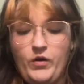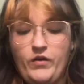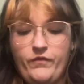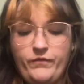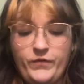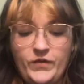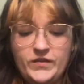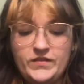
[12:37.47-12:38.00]

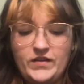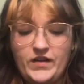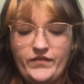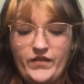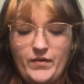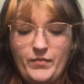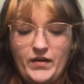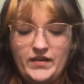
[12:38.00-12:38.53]
first off,
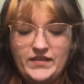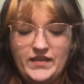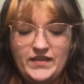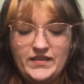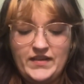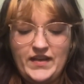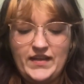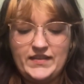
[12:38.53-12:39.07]
I bought 10
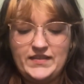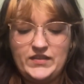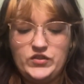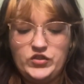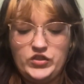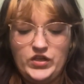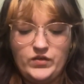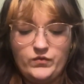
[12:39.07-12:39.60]
tags in
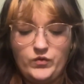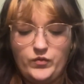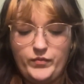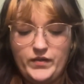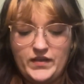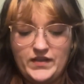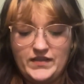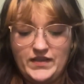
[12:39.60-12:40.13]
general
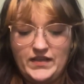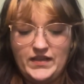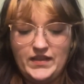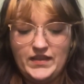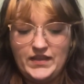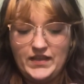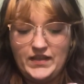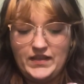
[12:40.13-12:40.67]
because I
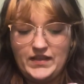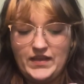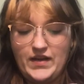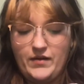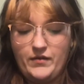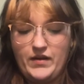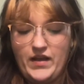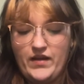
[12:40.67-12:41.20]
didn't think that I
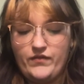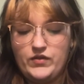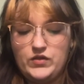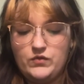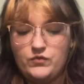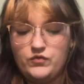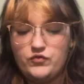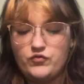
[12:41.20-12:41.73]
would have a
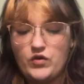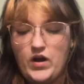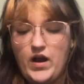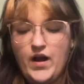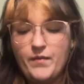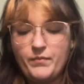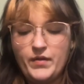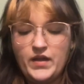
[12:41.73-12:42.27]
huge
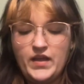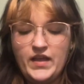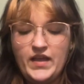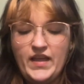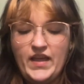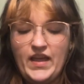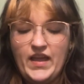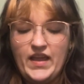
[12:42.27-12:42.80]
drop.
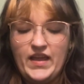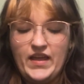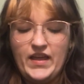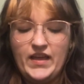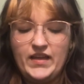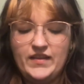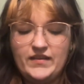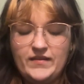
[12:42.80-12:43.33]

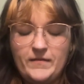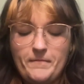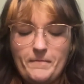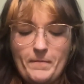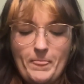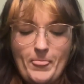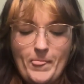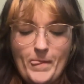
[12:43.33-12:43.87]
And
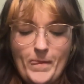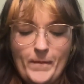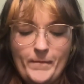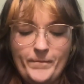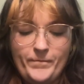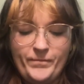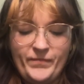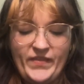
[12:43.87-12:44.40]

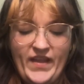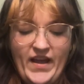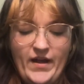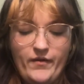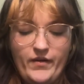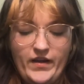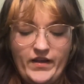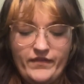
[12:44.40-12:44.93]
now
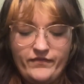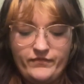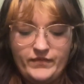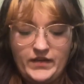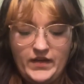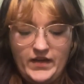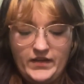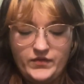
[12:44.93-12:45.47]
I've
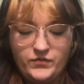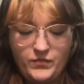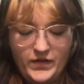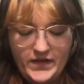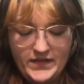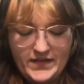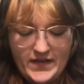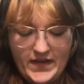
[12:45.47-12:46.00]
got 20
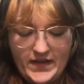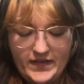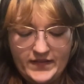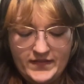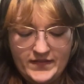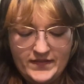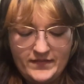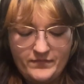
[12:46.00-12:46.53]

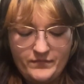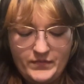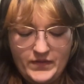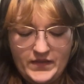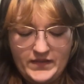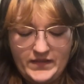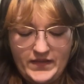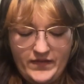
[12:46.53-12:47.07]
tags
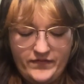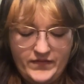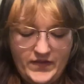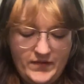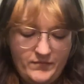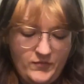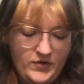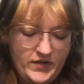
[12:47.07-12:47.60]
because I have
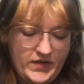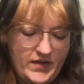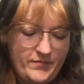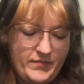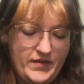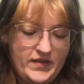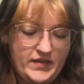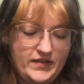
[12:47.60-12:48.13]
10 more
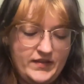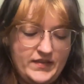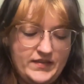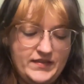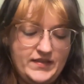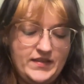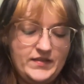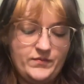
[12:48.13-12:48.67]
coming because
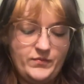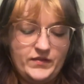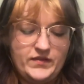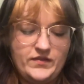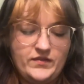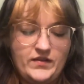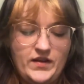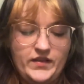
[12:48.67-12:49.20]
these ones
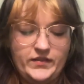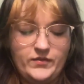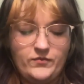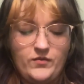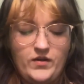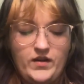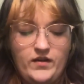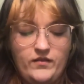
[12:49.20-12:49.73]
are not the
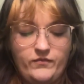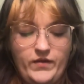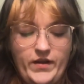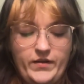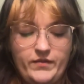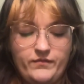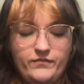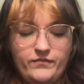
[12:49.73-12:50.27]
right